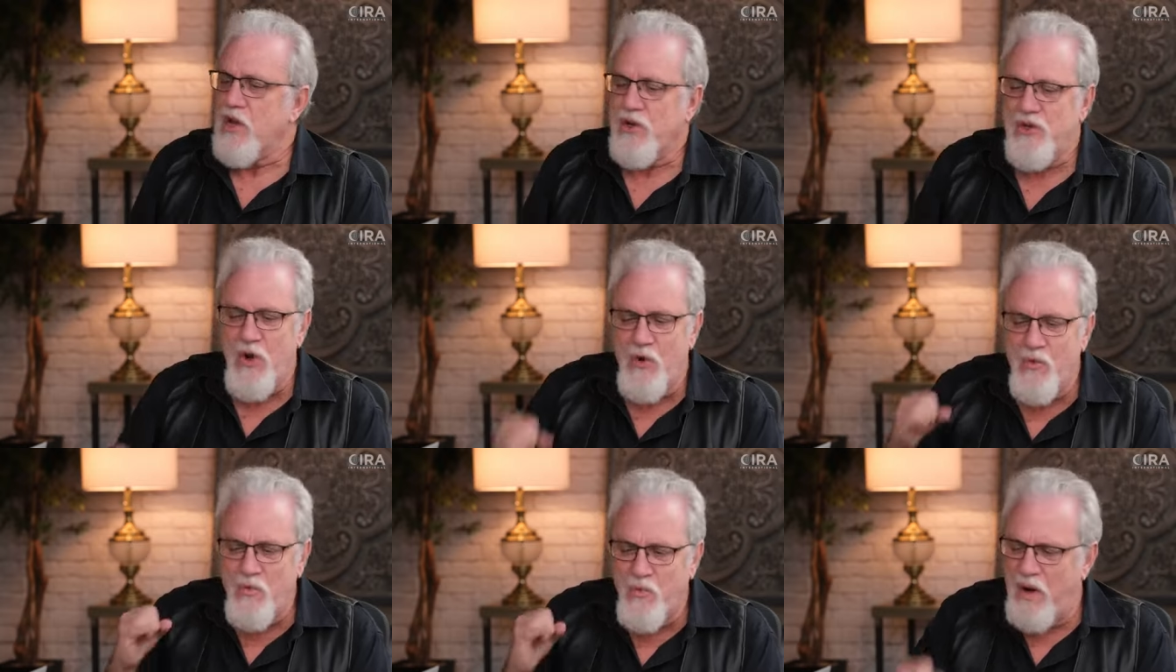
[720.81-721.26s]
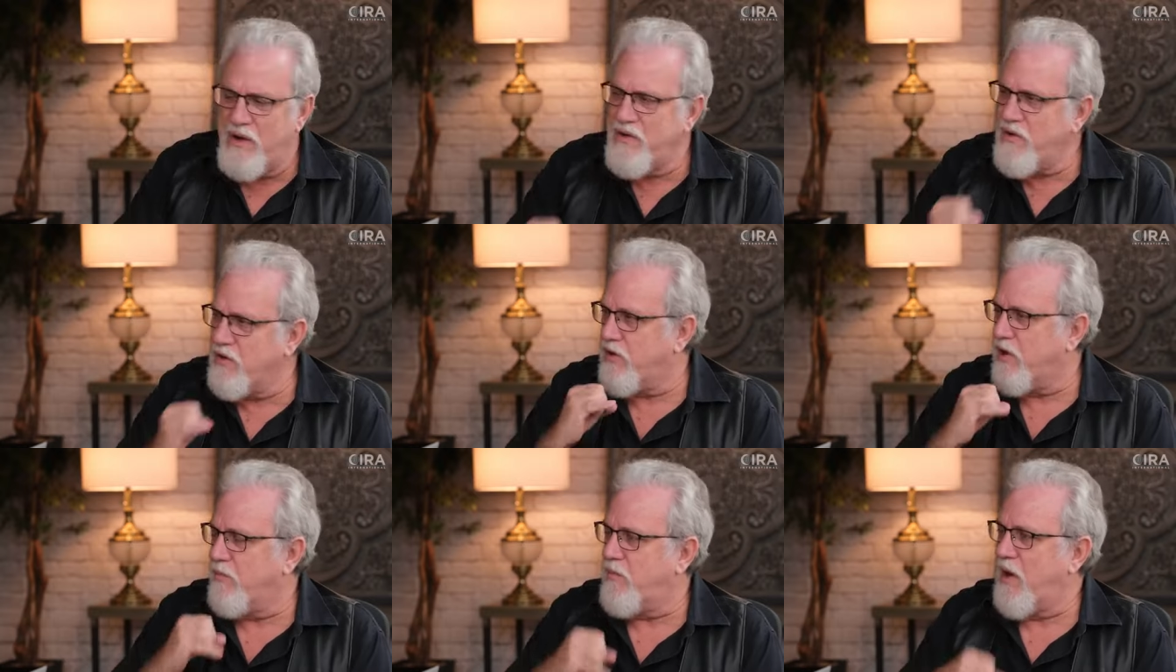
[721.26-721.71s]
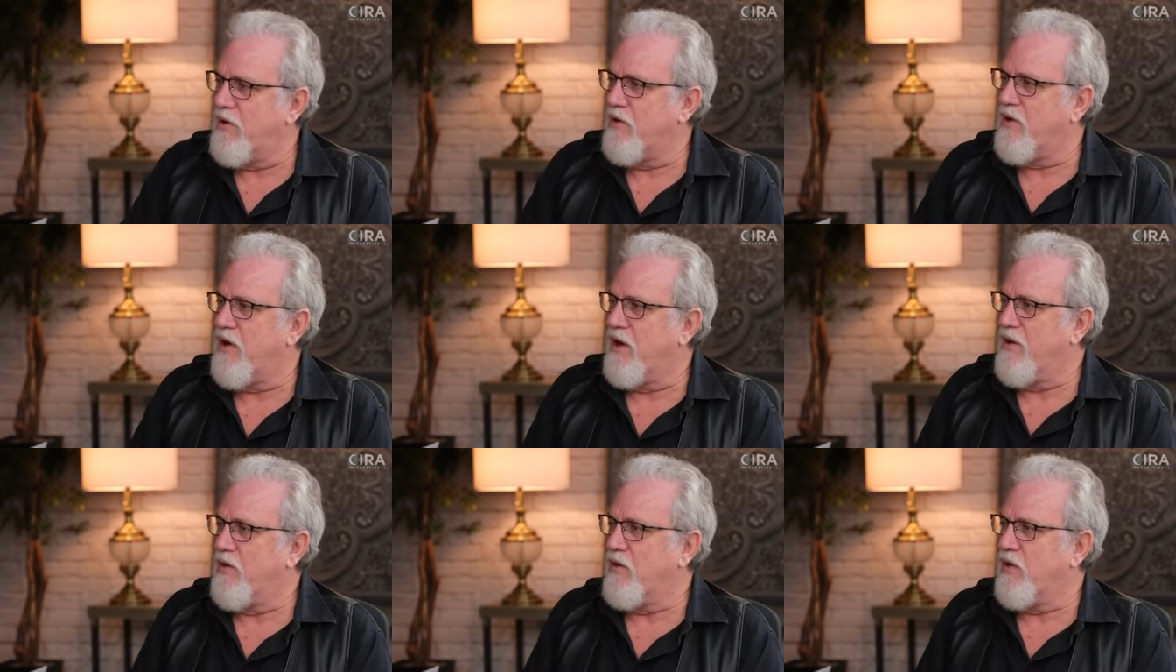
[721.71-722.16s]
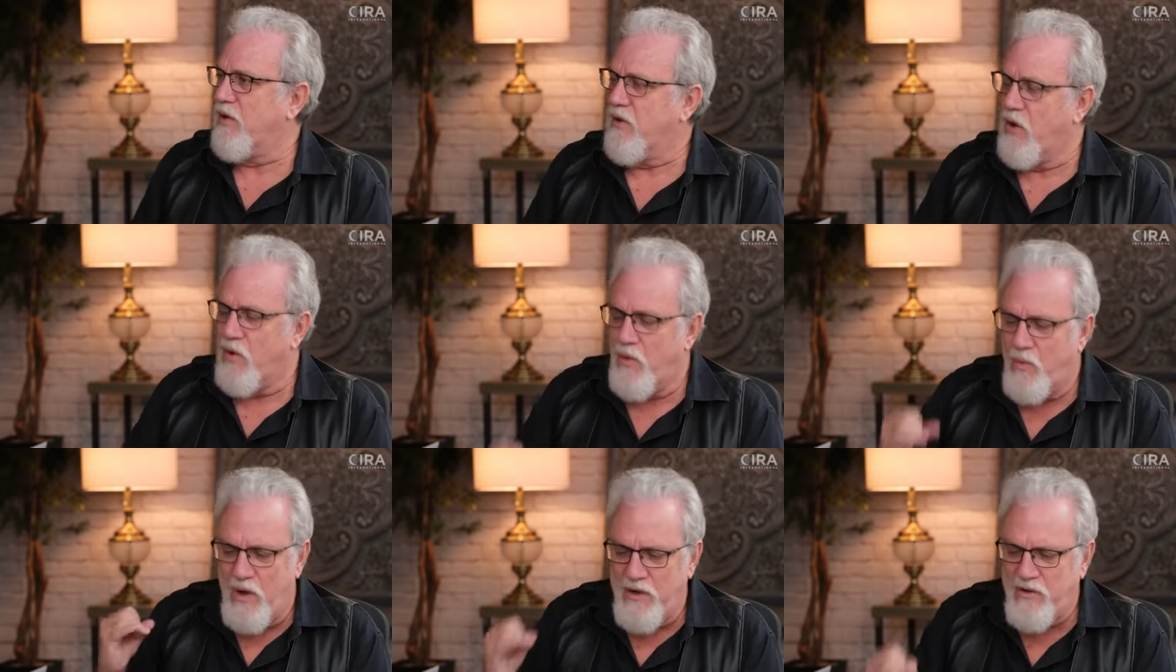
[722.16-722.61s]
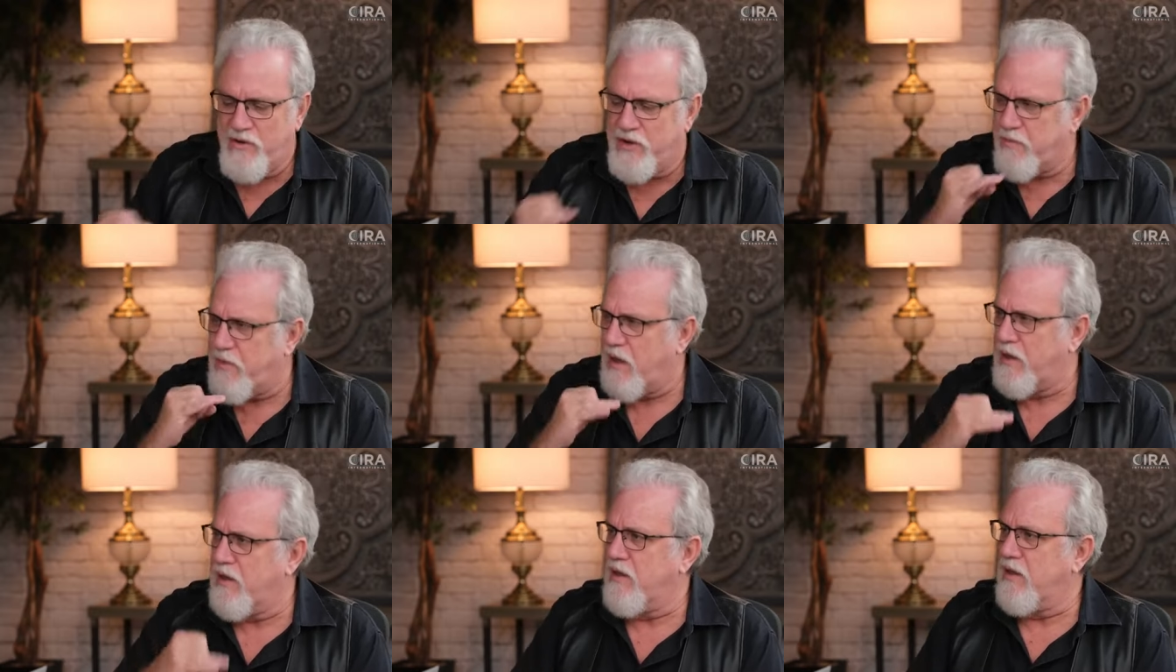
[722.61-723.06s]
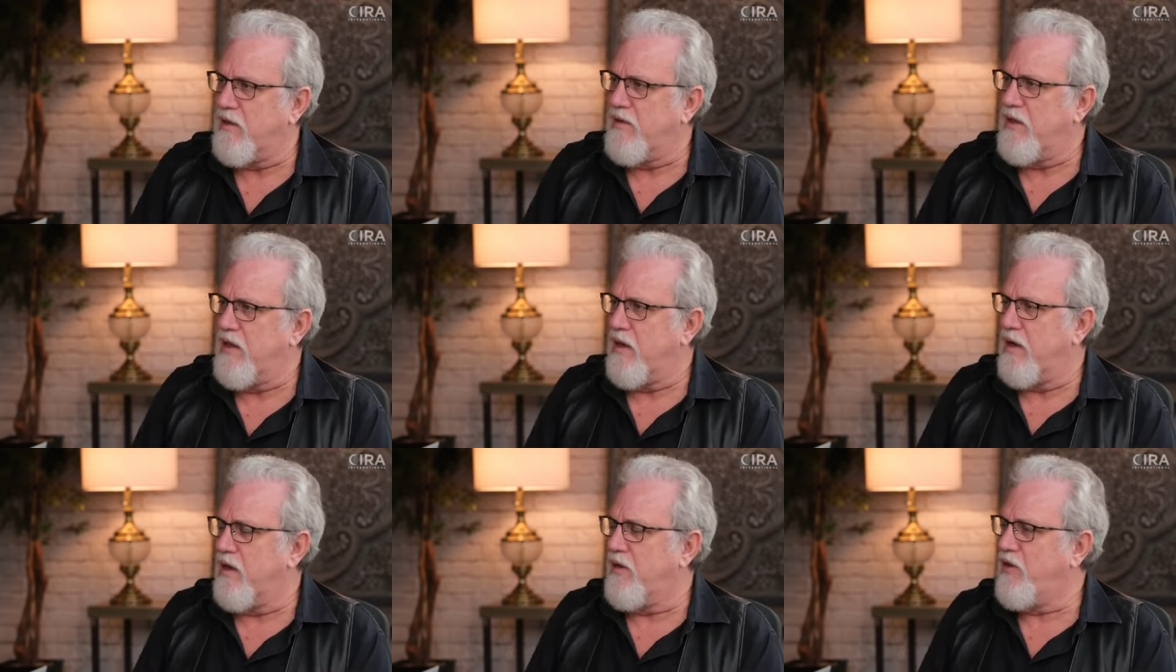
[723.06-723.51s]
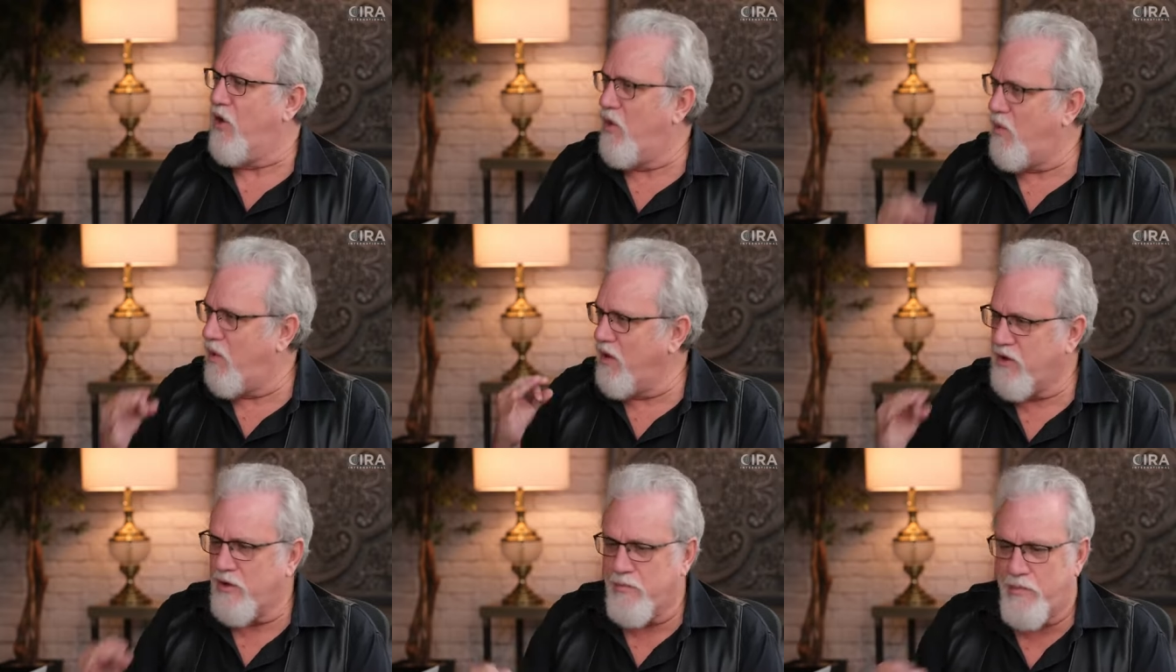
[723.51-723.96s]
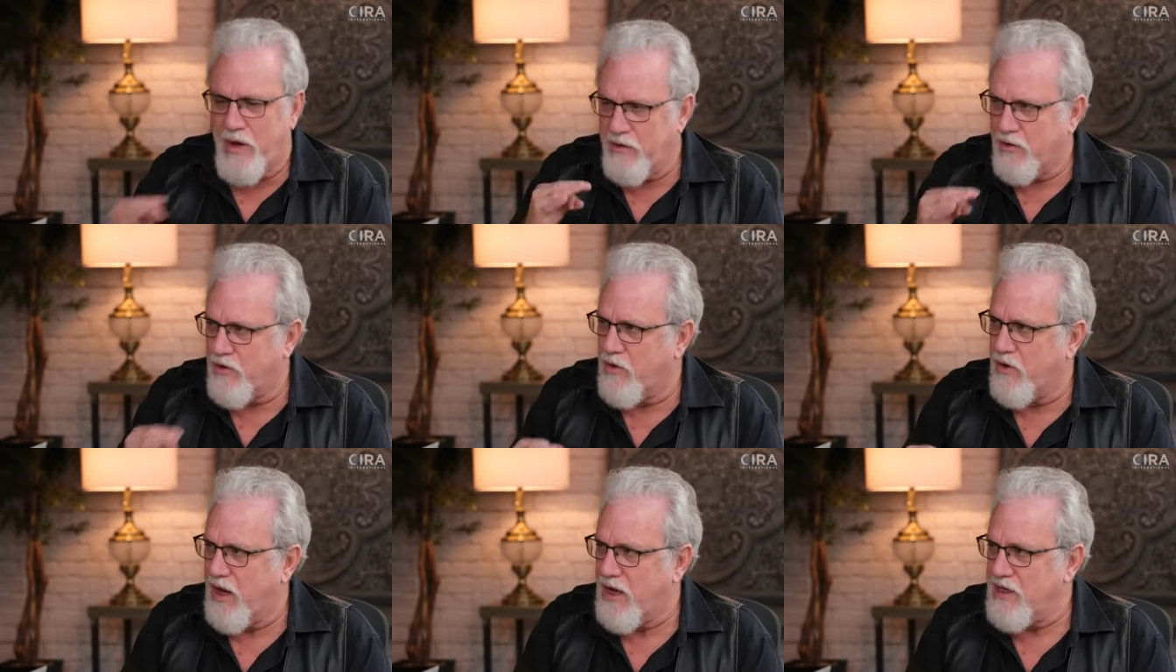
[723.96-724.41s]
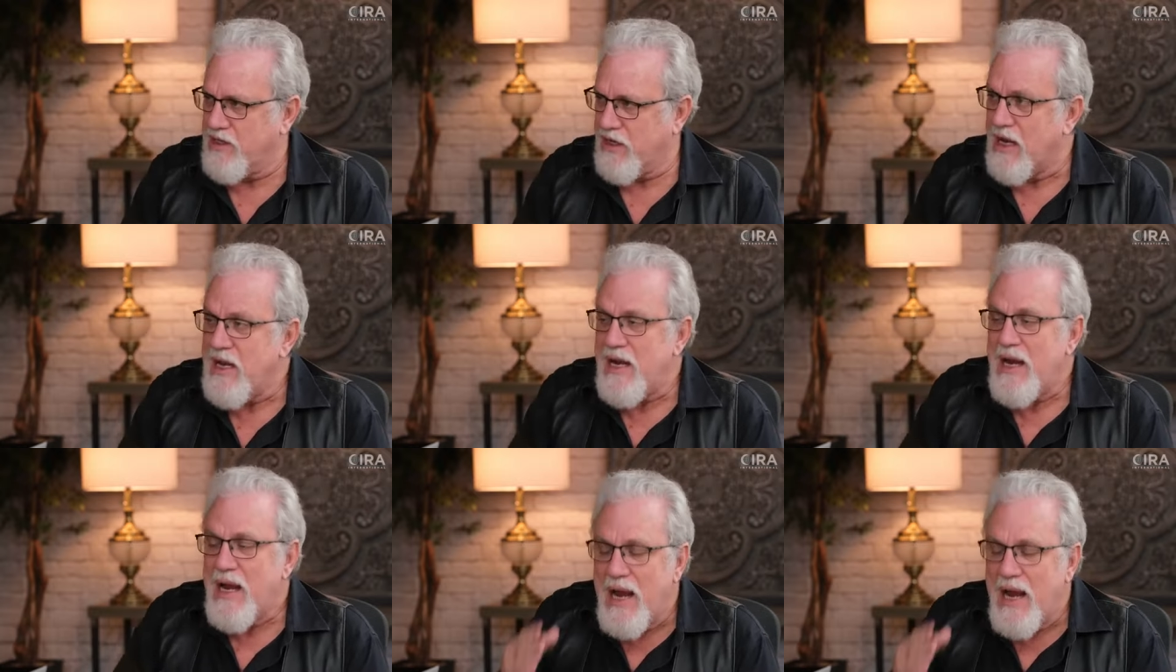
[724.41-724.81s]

No wonder the Banu Qaynuqa, no wonder the Banu Nadir, and no wonder the Banu Qurayza.